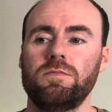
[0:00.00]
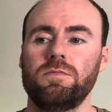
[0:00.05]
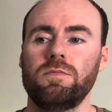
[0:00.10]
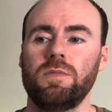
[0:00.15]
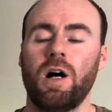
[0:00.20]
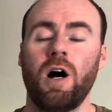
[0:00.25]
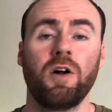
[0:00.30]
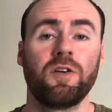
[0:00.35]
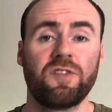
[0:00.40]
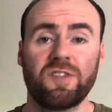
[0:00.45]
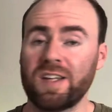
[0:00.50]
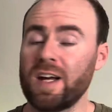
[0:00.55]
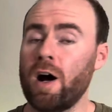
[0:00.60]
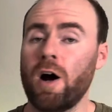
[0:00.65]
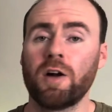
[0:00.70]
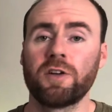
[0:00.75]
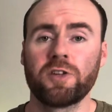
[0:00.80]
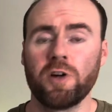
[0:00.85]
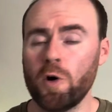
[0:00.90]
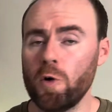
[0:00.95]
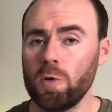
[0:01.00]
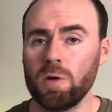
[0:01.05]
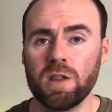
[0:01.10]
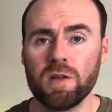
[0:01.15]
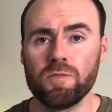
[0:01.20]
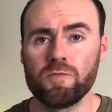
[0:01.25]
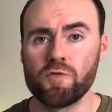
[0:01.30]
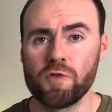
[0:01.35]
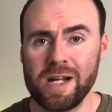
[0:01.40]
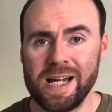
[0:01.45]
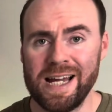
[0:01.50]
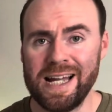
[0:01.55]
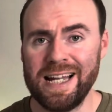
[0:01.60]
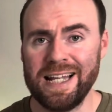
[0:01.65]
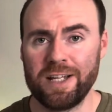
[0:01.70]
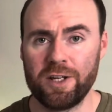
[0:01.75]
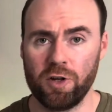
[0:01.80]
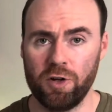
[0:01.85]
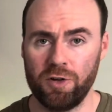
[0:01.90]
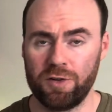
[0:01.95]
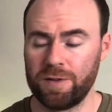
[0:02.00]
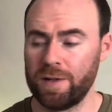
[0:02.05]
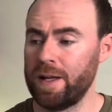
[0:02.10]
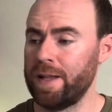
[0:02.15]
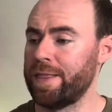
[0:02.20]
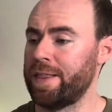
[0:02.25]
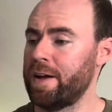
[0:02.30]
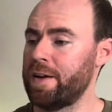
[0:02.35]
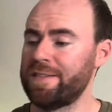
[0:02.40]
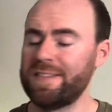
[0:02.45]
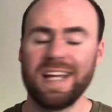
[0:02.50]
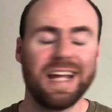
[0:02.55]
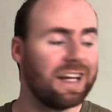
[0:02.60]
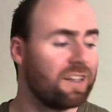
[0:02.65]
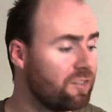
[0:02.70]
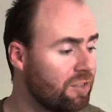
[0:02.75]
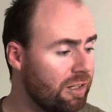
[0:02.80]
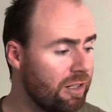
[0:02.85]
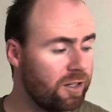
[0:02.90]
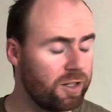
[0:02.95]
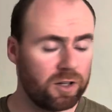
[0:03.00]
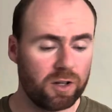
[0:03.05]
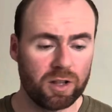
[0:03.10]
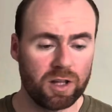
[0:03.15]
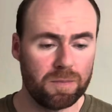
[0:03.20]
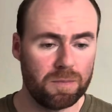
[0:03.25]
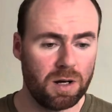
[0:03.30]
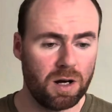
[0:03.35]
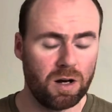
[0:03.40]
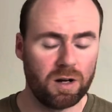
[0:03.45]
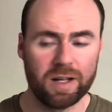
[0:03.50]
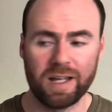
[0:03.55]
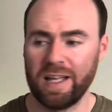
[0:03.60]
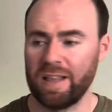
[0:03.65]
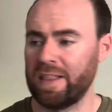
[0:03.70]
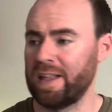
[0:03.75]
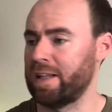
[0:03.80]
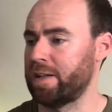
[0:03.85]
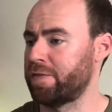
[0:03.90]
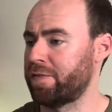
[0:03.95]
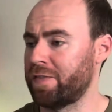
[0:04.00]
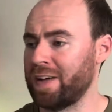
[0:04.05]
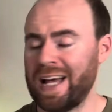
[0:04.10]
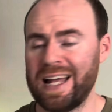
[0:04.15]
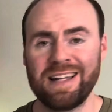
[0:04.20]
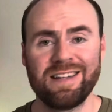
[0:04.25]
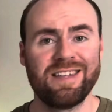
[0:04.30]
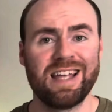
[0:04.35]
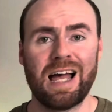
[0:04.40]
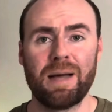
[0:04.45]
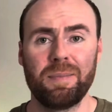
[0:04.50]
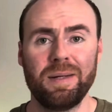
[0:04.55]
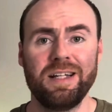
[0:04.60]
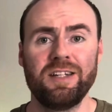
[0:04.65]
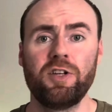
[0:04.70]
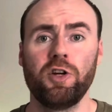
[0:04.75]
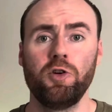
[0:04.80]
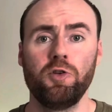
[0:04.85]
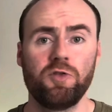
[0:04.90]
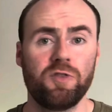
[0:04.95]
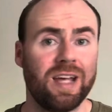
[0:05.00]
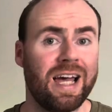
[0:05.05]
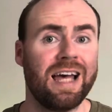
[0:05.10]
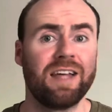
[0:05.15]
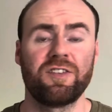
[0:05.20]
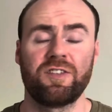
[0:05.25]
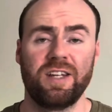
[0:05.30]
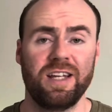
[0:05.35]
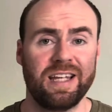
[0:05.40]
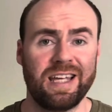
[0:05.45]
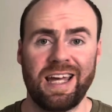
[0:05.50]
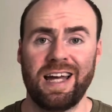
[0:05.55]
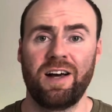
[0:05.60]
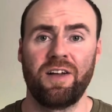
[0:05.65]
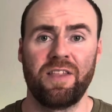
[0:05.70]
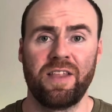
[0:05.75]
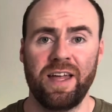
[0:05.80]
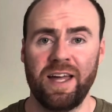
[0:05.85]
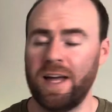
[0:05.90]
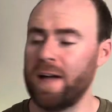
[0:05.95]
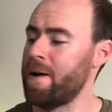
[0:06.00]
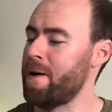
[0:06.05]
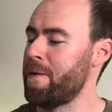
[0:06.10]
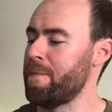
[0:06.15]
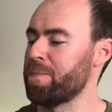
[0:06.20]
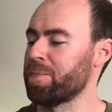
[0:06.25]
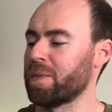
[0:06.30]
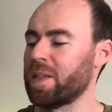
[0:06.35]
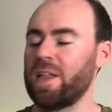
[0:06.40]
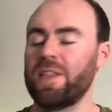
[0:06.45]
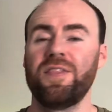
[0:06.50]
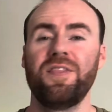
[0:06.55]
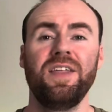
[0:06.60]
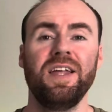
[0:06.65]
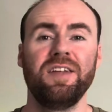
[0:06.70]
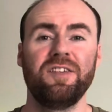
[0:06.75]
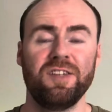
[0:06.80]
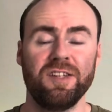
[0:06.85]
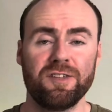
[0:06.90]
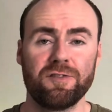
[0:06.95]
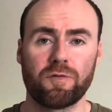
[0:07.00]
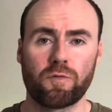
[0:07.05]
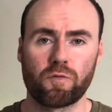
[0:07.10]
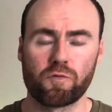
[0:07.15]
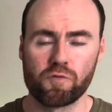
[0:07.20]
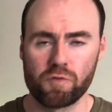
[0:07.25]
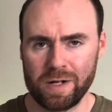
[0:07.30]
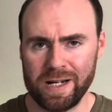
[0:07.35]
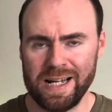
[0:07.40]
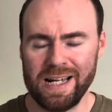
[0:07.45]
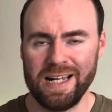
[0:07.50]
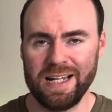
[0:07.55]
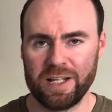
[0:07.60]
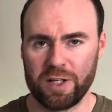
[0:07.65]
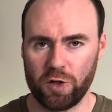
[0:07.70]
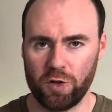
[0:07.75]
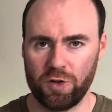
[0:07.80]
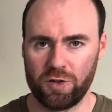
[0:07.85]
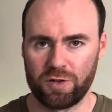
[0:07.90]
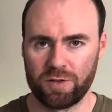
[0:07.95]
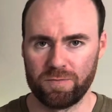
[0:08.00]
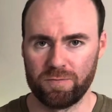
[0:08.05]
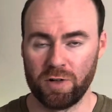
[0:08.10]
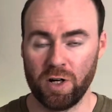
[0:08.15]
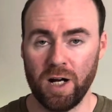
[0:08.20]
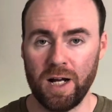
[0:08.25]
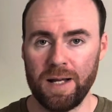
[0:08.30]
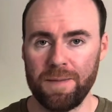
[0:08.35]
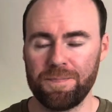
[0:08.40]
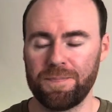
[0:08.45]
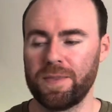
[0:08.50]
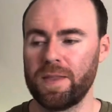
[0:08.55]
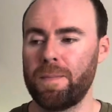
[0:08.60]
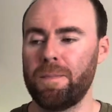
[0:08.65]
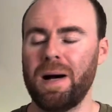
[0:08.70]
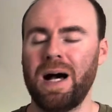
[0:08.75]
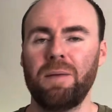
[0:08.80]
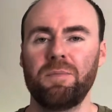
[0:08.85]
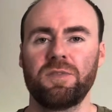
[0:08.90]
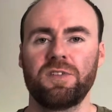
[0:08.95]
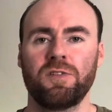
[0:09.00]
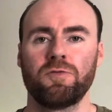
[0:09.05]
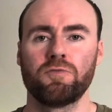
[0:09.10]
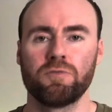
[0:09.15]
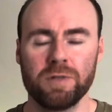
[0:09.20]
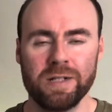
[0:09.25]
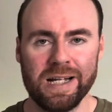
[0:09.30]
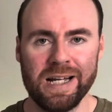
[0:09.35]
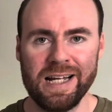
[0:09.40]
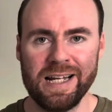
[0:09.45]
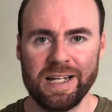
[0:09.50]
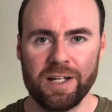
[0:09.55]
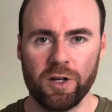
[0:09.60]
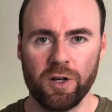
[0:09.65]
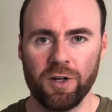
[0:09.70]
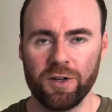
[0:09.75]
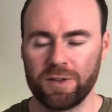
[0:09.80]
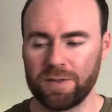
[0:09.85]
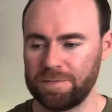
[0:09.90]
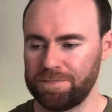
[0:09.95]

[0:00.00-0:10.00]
I'd call them really good. There's excellent on the market. There's fan-dabby-do-tastic out there. This is really good, right? The pumps are really good.